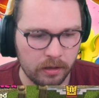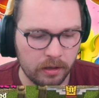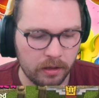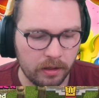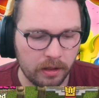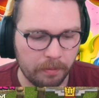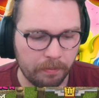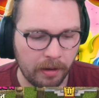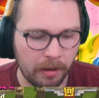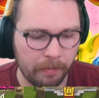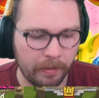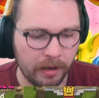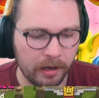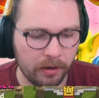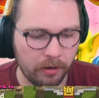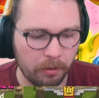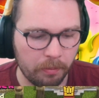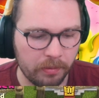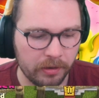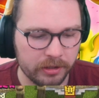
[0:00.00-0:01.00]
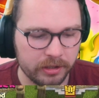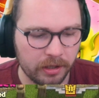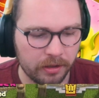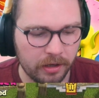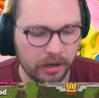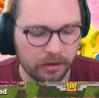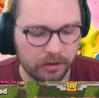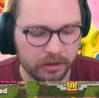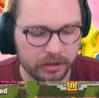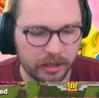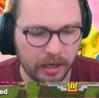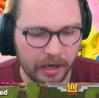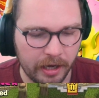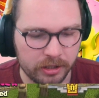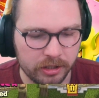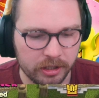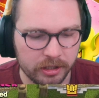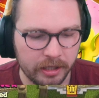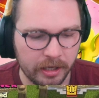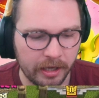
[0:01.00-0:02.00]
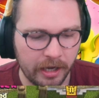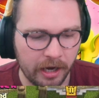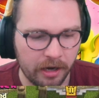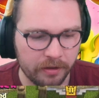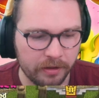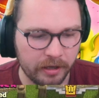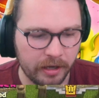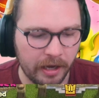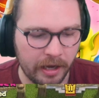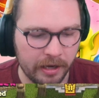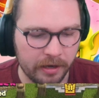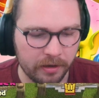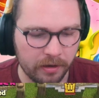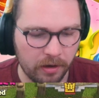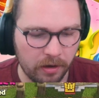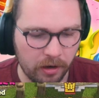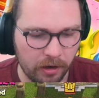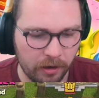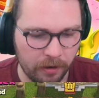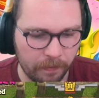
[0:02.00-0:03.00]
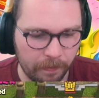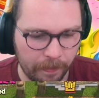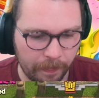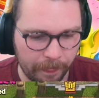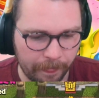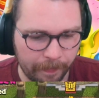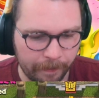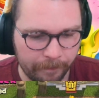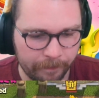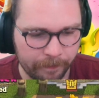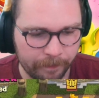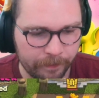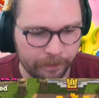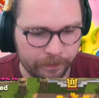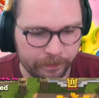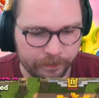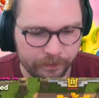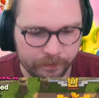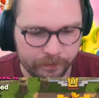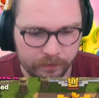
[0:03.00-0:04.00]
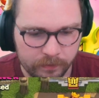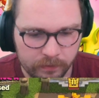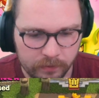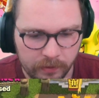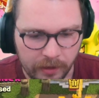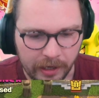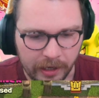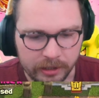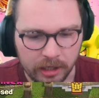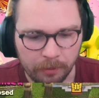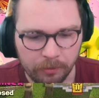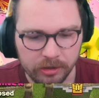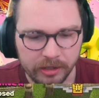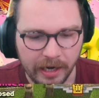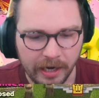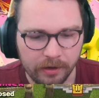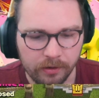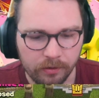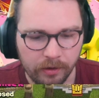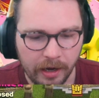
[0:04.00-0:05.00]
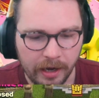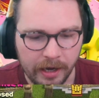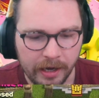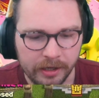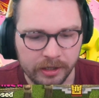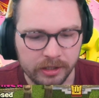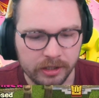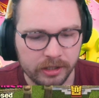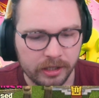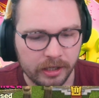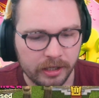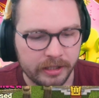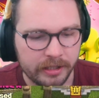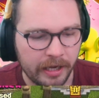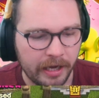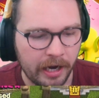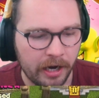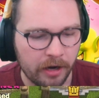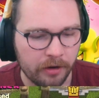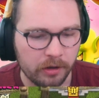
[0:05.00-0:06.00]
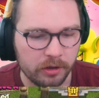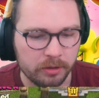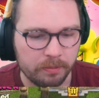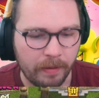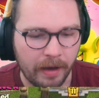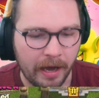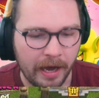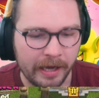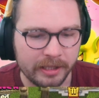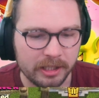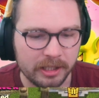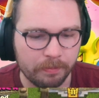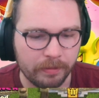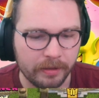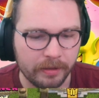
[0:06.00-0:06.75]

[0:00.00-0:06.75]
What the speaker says: and pop my Little Prince on the other side. Should take care of the cannon cart. Nice. Lumberjack Rage is gonna take care of those bats, but